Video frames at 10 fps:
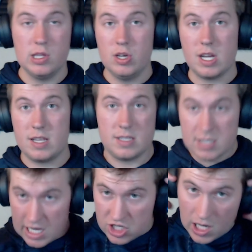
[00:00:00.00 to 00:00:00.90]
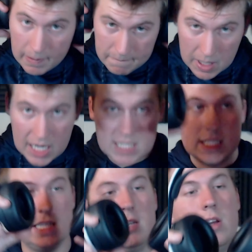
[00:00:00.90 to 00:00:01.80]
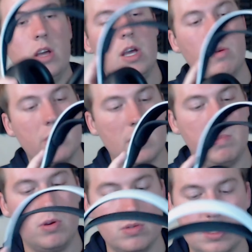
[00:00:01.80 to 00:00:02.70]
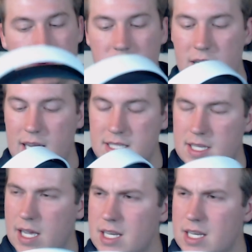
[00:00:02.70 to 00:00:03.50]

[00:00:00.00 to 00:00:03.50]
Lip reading: look / unboxing with the Pulse 3D headset.